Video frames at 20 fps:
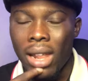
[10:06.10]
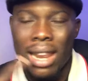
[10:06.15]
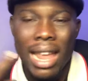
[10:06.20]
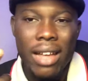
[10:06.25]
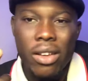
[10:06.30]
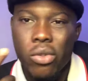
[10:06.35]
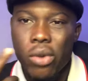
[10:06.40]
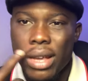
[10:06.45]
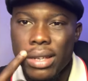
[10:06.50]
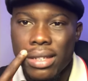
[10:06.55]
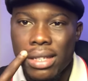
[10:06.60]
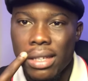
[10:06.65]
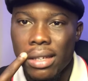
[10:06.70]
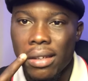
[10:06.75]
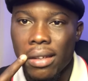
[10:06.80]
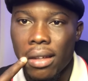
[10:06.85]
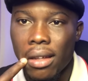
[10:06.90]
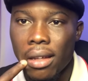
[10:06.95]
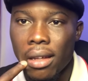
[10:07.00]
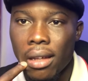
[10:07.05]
Like crazy.
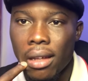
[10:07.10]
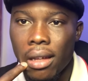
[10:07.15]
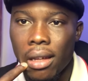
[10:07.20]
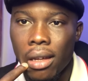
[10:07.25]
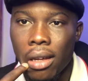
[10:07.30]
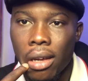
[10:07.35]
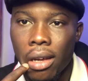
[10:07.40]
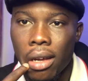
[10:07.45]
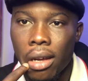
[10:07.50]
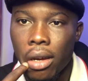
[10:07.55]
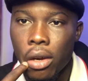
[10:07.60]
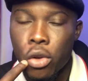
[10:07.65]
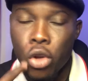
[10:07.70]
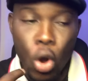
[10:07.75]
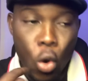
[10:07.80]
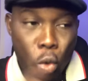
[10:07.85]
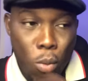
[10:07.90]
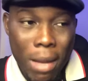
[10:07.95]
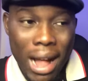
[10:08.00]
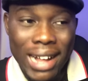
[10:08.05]

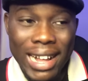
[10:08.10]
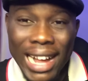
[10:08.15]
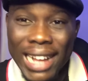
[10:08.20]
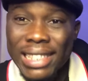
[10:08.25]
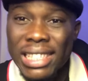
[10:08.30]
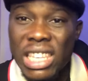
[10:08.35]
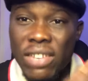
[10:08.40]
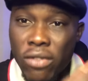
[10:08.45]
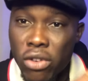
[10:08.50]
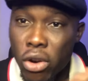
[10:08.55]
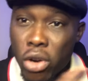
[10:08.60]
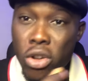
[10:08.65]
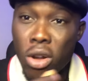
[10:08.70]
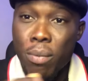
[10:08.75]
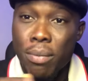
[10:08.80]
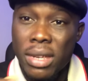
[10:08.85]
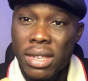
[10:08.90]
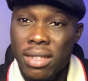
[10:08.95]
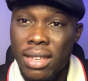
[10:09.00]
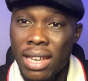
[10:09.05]
Your woman can't even run
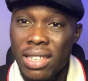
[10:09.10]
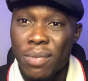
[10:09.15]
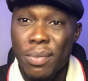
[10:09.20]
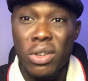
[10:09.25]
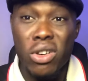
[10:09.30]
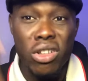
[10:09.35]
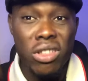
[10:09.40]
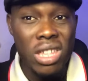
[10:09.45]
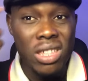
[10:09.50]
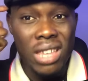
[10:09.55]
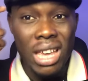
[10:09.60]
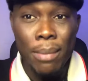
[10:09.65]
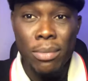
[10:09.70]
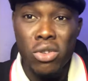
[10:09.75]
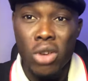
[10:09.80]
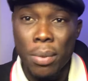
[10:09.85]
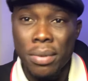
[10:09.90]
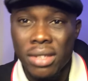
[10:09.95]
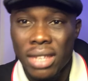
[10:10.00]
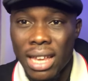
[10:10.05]
your business because she's
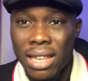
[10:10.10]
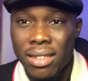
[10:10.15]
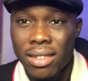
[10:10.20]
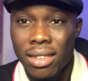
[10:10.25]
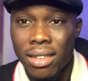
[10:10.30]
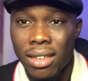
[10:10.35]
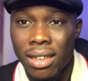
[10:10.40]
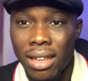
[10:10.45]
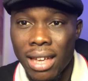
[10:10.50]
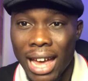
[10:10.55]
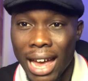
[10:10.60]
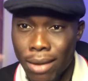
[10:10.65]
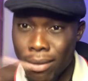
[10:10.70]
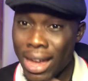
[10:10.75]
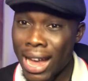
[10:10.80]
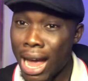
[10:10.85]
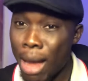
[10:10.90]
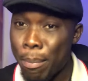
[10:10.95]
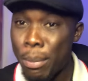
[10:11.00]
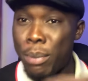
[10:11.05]
empty upstairs and
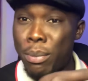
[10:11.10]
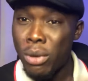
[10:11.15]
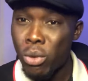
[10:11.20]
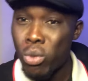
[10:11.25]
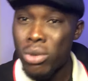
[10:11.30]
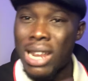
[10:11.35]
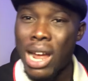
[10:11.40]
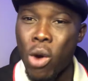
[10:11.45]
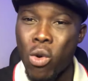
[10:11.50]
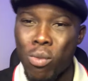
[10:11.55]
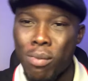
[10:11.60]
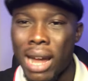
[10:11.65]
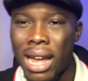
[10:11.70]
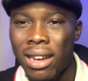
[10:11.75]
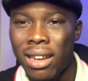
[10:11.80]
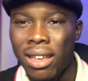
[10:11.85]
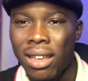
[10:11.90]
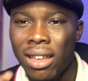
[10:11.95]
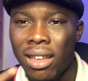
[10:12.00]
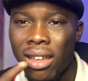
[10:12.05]
you're happy being with that woman.
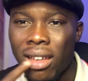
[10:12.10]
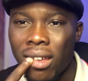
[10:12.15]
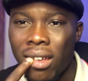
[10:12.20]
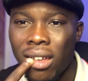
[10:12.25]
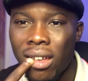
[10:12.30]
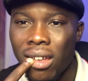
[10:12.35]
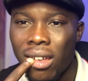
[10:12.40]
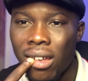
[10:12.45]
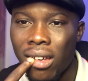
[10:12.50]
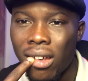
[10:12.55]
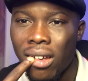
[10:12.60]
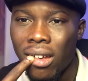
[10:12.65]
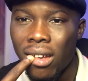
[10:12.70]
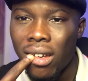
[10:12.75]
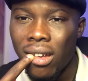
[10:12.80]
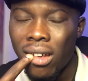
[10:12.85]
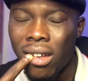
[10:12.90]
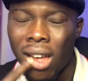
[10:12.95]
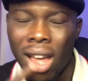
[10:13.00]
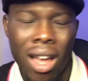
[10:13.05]

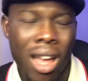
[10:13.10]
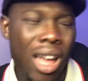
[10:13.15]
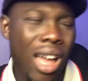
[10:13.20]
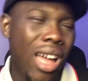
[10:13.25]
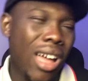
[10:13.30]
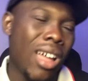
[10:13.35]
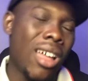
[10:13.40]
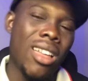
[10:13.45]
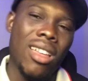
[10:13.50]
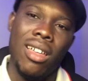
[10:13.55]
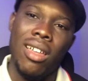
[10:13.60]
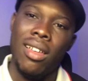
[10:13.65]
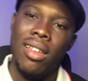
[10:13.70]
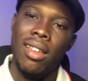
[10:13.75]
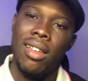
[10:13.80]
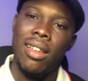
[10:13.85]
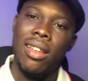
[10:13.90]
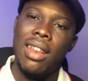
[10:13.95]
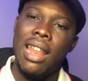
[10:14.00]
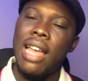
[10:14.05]
Huh.
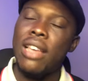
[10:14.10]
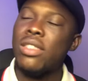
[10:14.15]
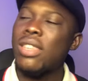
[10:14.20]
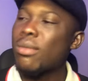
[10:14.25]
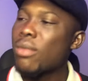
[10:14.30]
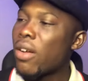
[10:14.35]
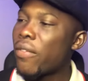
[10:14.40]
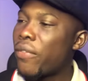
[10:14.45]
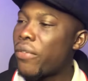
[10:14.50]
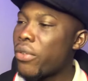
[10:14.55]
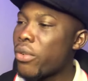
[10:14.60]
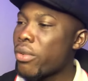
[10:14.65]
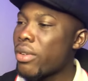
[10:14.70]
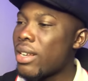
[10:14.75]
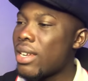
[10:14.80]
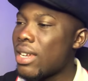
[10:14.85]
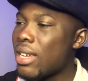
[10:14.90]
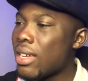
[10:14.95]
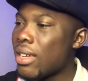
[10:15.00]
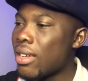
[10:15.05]
Like some of you
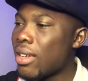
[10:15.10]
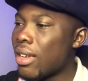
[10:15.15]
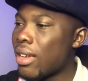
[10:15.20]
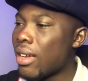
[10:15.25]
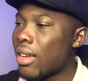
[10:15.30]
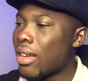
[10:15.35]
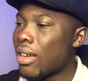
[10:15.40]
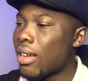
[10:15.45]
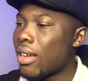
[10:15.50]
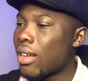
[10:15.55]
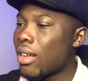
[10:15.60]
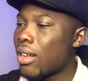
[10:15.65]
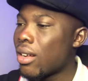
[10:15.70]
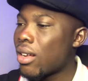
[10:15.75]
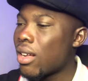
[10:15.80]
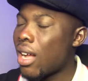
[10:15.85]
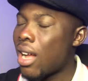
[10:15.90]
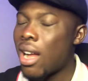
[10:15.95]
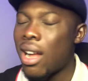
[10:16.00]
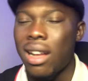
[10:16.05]
really,
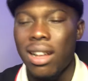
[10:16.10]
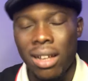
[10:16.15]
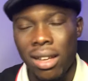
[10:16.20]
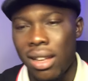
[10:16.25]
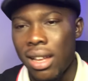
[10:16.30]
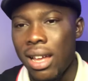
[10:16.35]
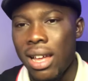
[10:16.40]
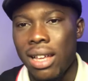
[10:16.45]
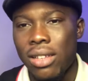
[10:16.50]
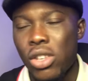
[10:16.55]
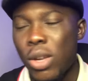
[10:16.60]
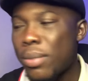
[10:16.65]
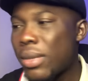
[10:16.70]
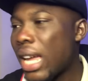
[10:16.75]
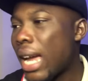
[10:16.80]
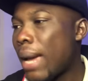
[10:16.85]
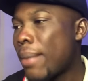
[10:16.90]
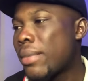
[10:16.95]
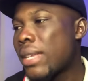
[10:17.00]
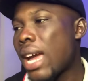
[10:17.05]

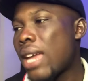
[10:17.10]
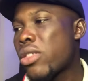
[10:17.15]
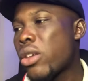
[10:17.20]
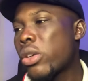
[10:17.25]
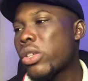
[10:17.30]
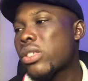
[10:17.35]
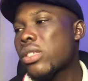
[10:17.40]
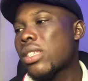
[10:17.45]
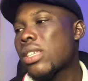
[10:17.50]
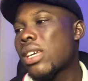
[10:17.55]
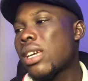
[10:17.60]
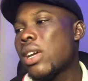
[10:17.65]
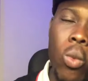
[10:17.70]
sometimes I just,